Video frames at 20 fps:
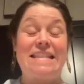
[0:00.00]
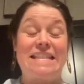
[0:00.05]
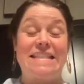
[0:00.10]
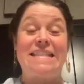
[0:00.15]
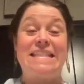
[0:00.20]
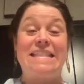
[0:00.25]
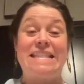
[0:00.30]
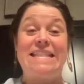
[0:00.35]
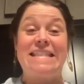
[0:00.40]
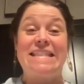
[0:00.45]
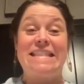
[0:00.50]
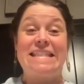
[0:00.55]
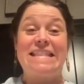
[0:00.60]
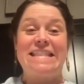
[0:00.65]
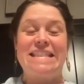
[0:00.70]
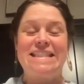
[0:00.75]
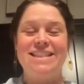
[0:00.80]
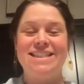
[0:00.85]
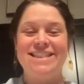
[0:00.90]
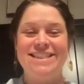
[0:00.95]

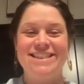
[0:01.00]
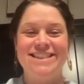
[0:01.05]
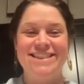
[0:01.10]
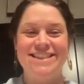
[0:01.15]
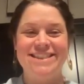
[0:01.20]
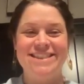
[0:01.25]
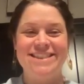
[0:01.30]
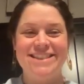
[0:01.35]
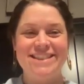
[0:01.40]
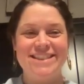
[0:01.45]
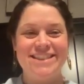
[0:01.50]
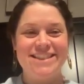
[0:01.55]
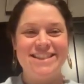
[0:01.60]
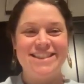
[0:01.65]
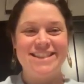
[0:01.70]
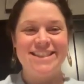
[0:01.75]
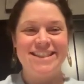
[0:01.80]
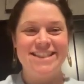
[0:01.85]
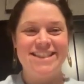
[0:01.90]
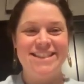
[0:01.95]

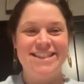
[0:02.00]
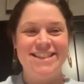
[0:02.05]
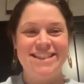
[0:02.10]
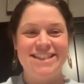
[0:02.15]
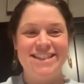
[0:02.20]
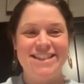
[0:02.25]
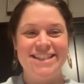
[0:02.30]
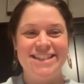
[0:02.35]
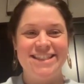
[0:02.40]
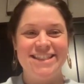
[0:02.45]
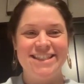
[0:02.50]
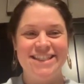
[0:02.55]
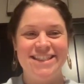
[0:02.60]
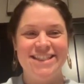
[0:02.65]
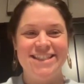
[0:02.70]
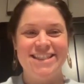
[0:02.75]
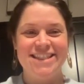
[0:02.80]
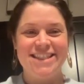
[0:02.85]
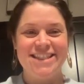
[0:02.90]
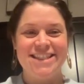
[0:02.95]

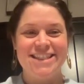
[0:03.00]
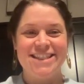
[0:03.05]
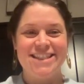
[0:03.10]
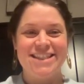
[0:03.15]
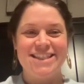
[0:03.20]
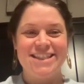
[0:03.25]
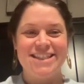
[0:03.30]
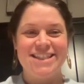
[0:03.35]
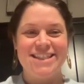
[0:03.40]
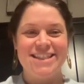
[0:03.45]
(not speaking)